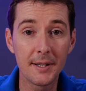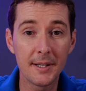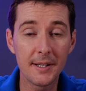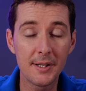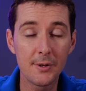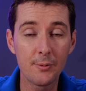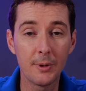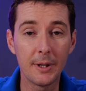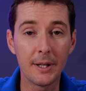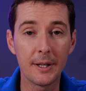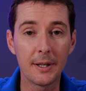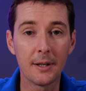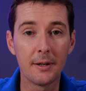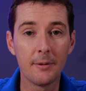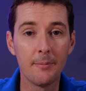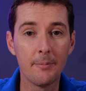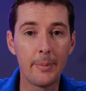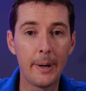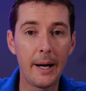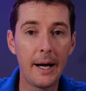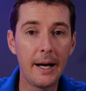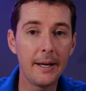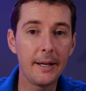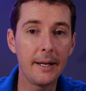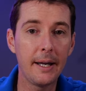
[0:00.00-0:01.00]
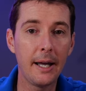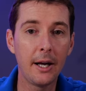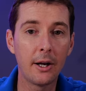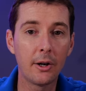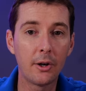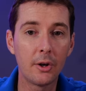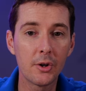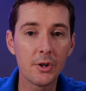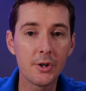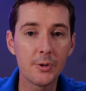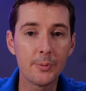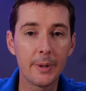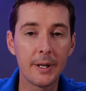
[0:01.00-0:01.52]
thing this week, Bye
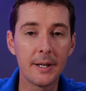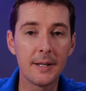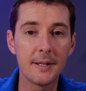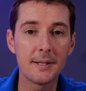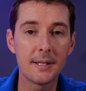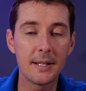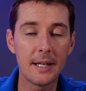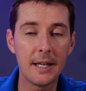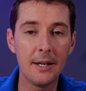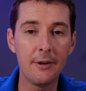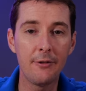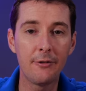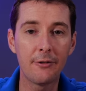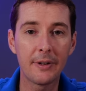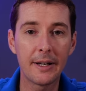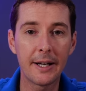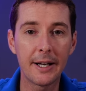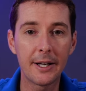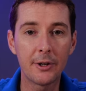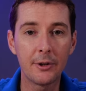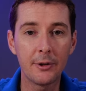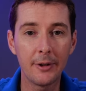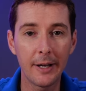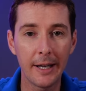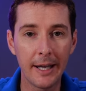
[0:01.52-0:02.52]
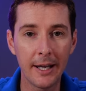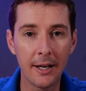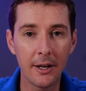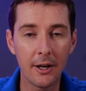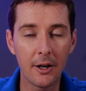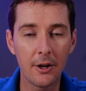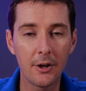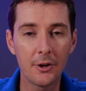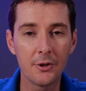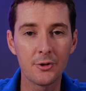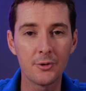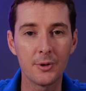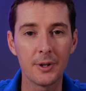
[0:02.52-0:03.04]
Aerospace eFlyer
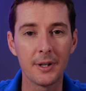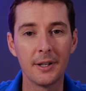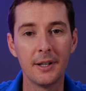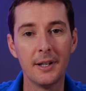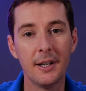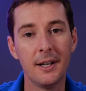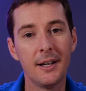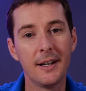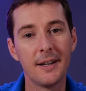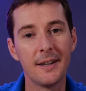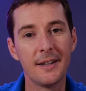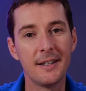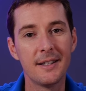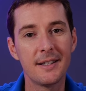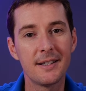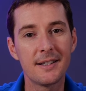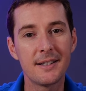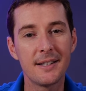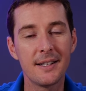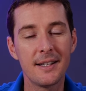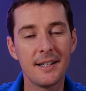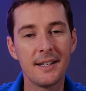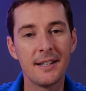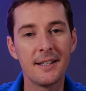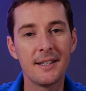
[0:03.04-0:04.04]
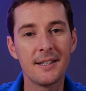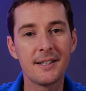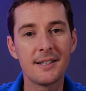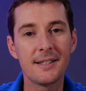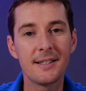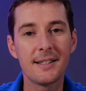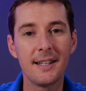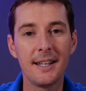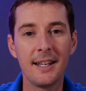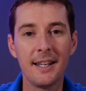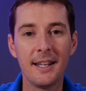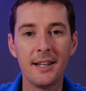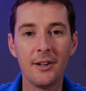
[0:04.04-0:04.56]
800. This
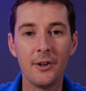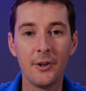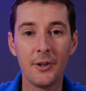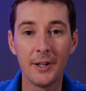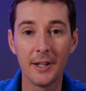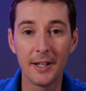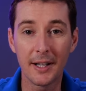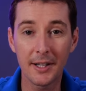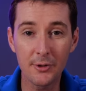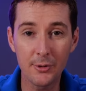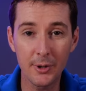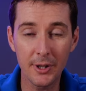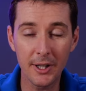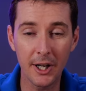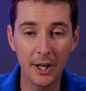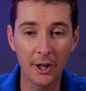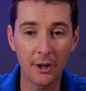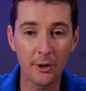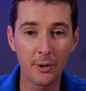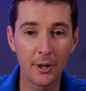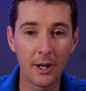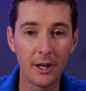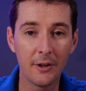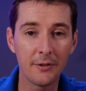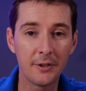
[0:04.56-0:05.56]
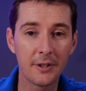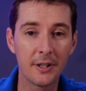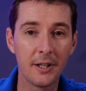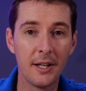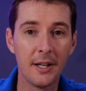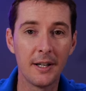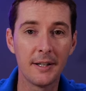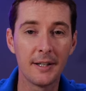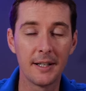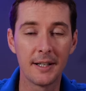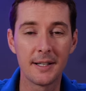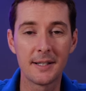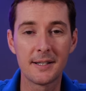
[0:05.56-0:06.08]
is a, an electric aircraft
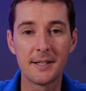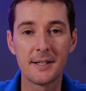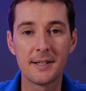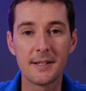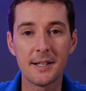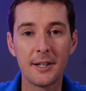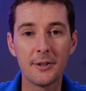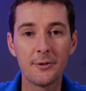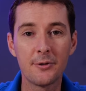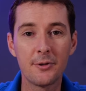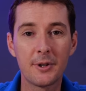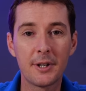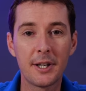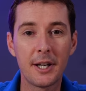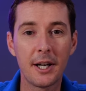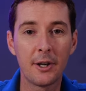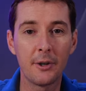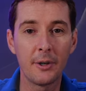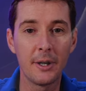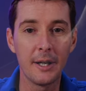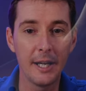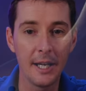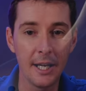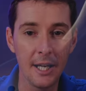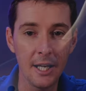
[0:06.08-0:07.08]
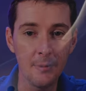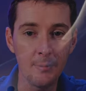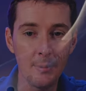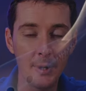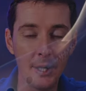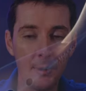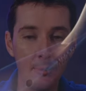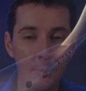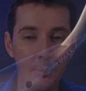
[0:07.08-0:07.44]
that is designed to carry eight